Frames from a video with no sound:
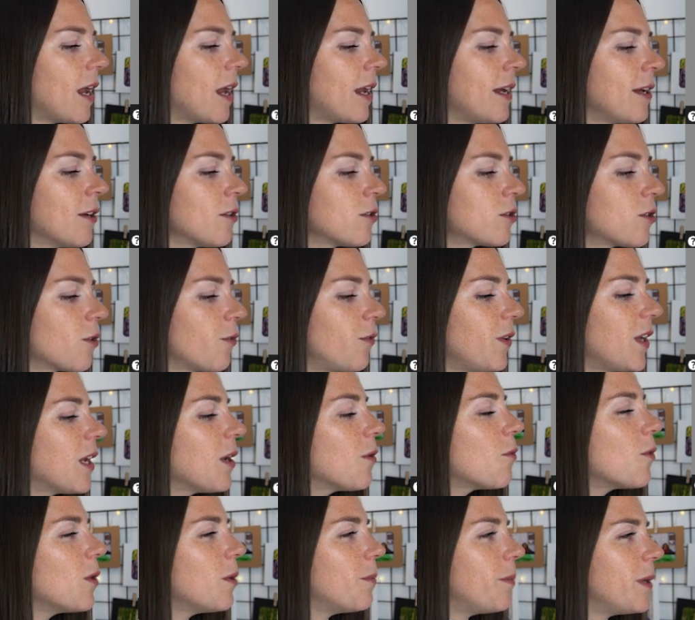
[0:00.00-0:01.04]
and I also think
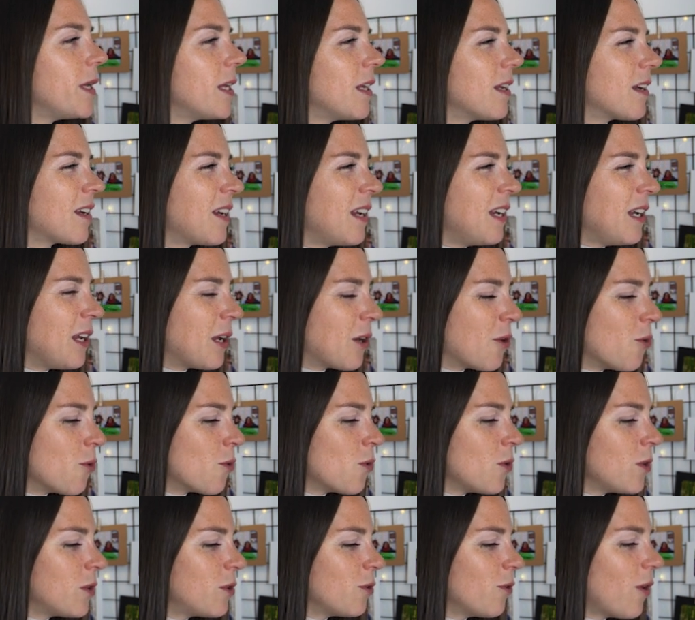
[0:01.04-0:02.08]
it would be really
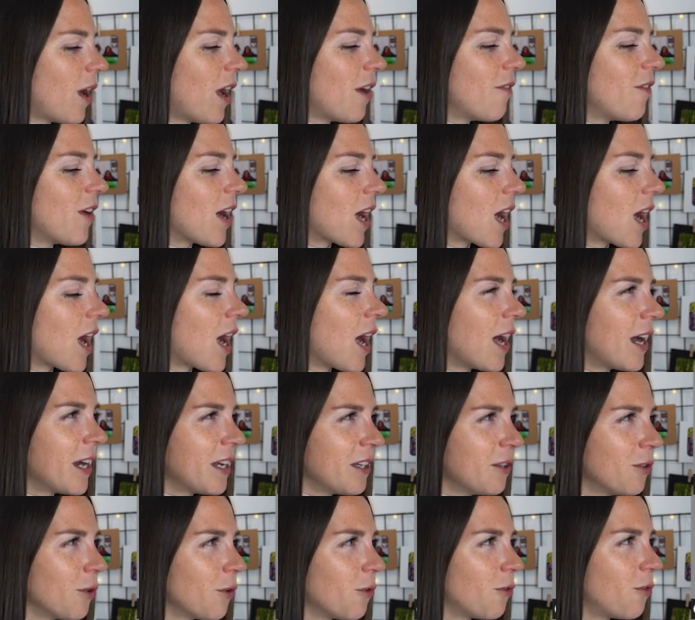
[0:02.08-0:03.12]
cool to have a
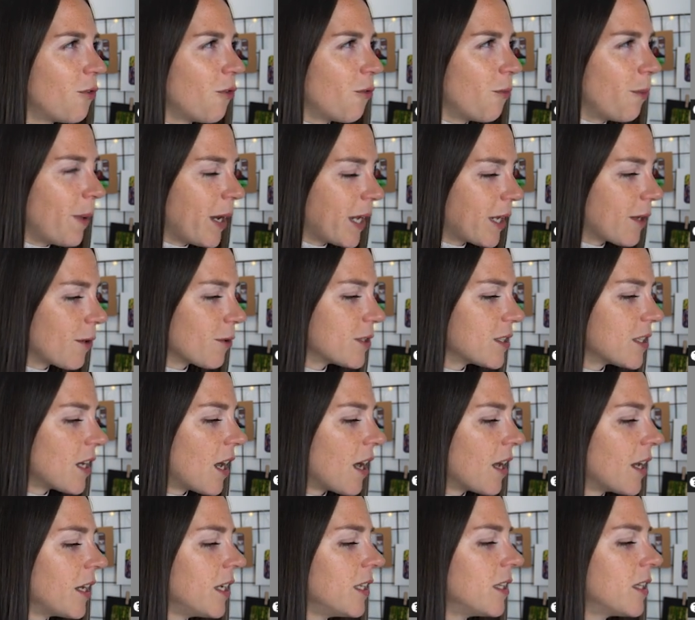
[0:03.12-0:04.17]
kind of
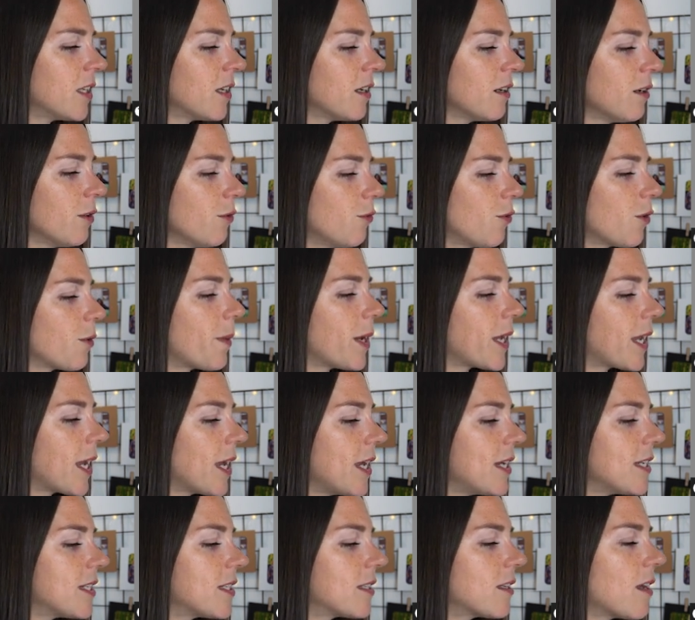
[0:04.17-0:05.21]
microsite for my
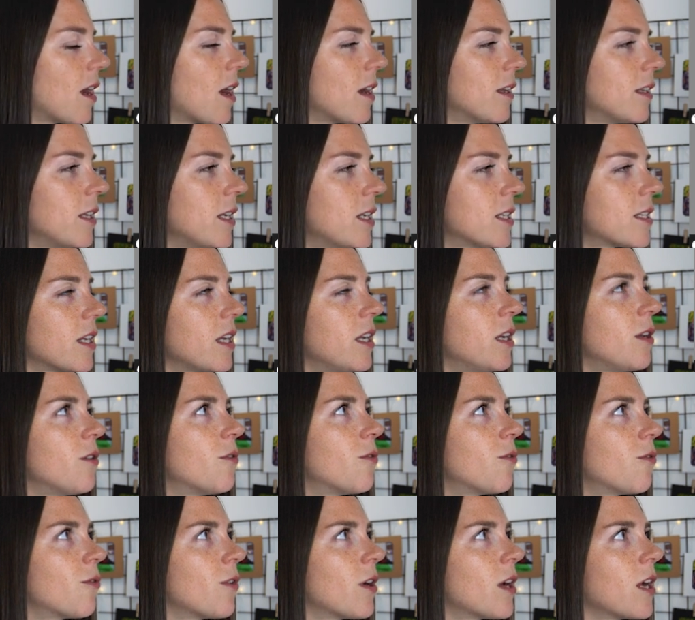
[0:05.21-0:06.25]
case studies
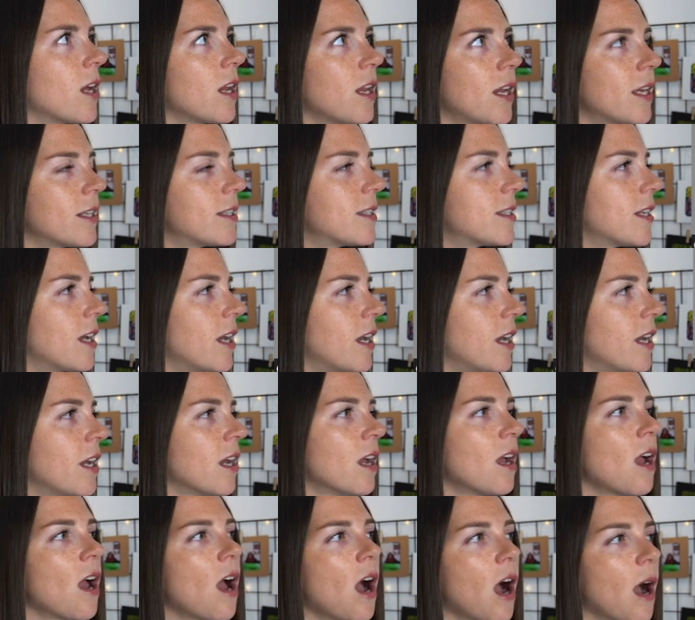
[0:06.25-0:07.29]
if, uh, let's say,
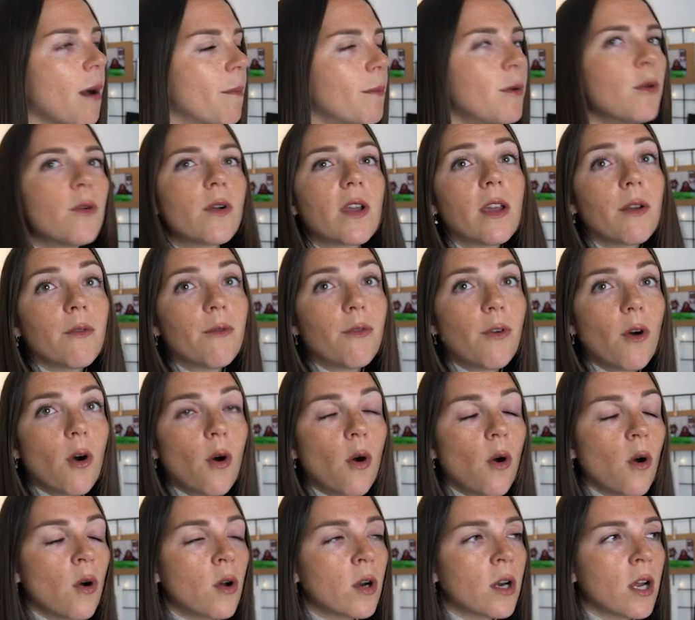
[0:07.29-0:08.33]
I'm looking
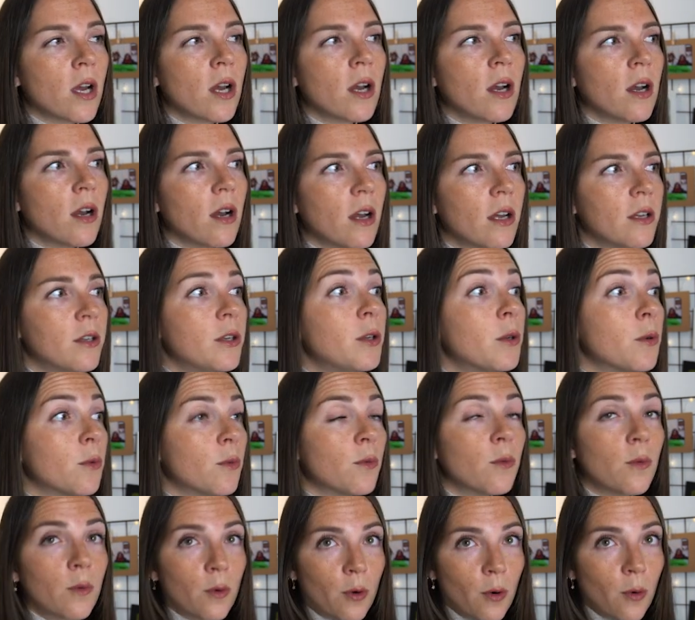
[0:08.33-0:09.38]
for uh, a
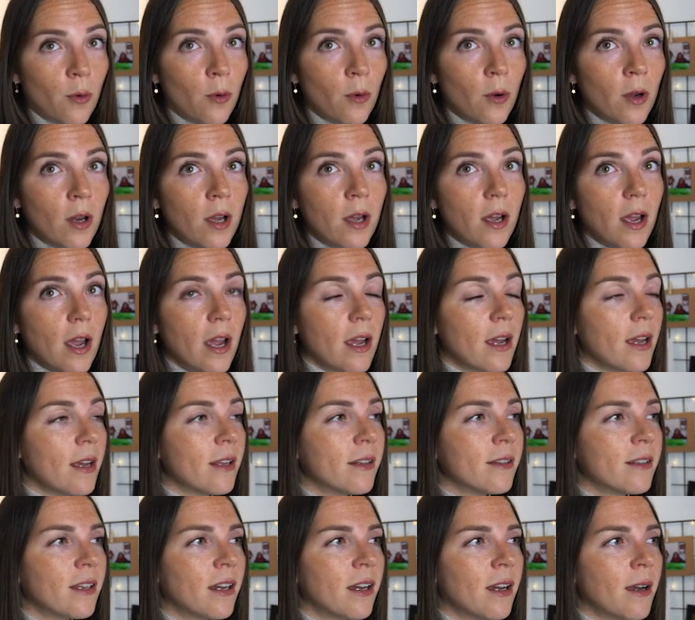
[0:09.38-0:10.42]
new role
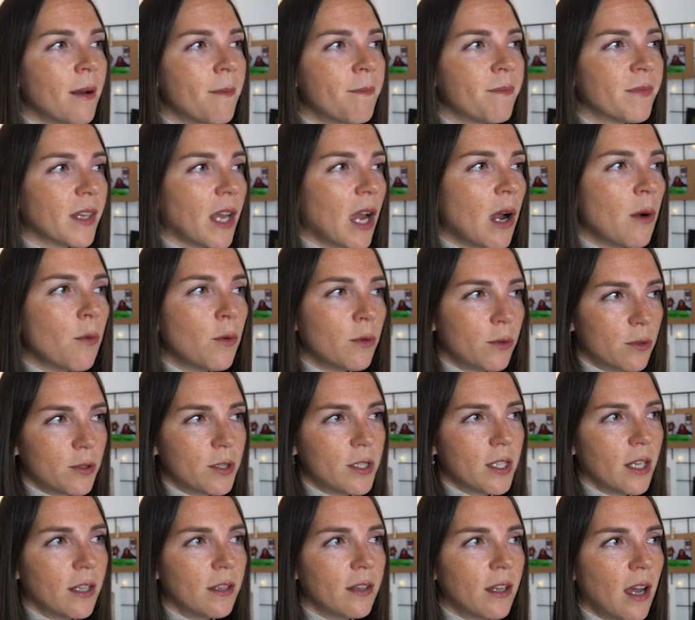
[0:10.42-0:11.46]
and um, I want to
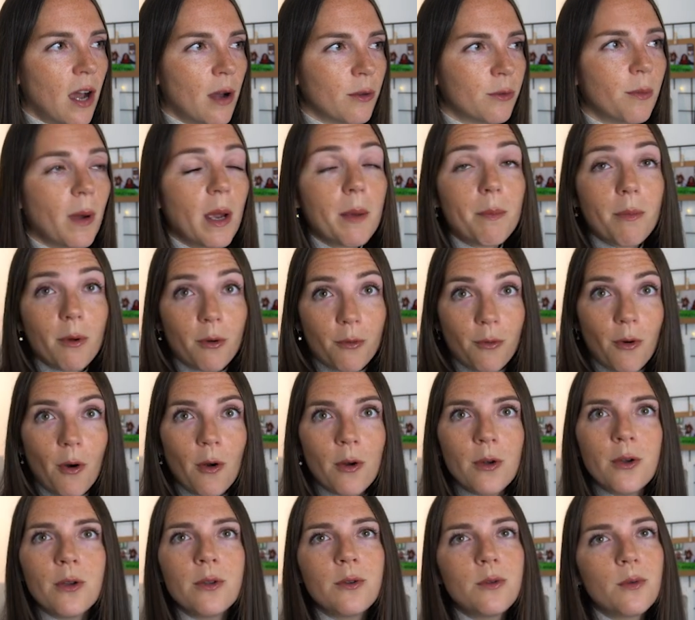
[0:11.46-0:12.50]
send out my
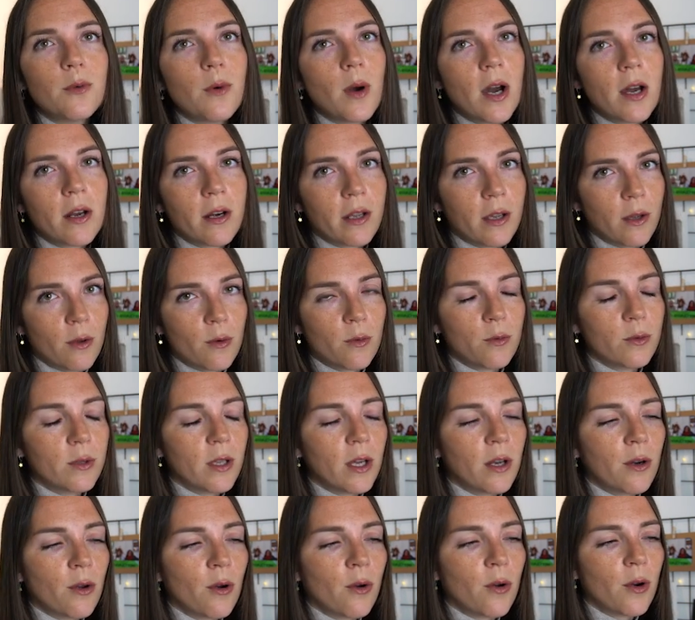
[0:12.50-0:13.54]
portfolio to a
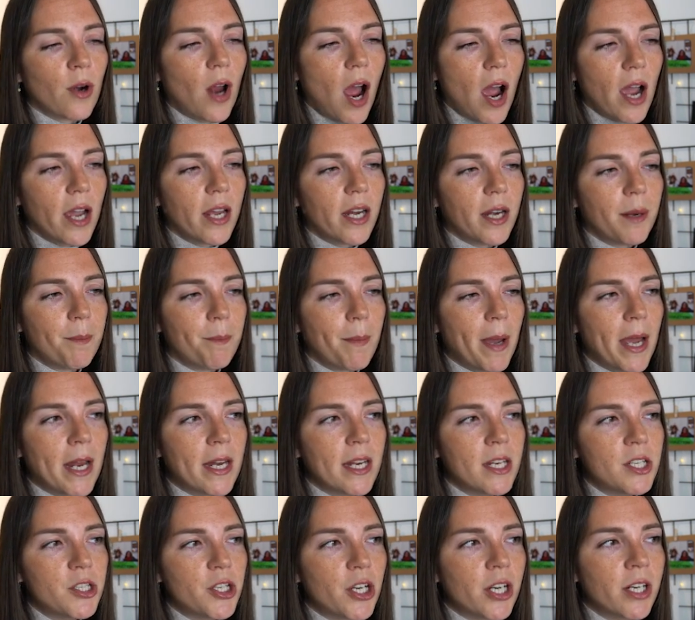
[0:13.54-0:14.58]
recruiter or hiring
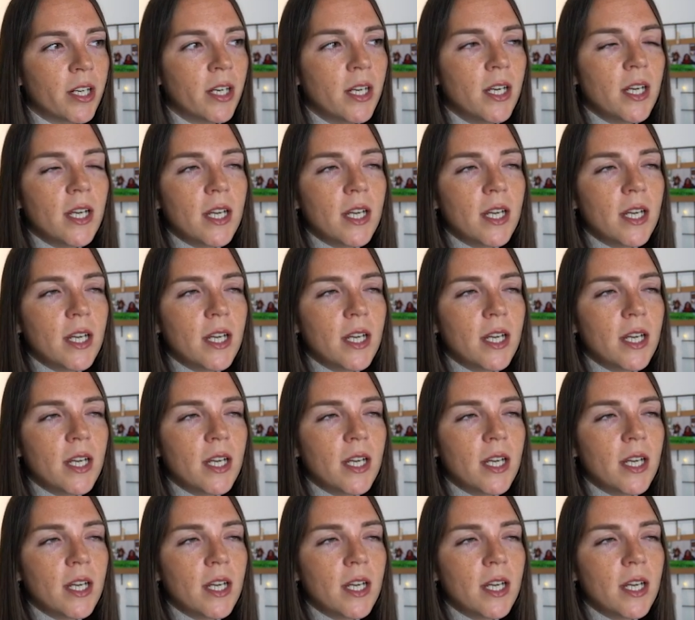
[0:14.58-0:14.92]
manager.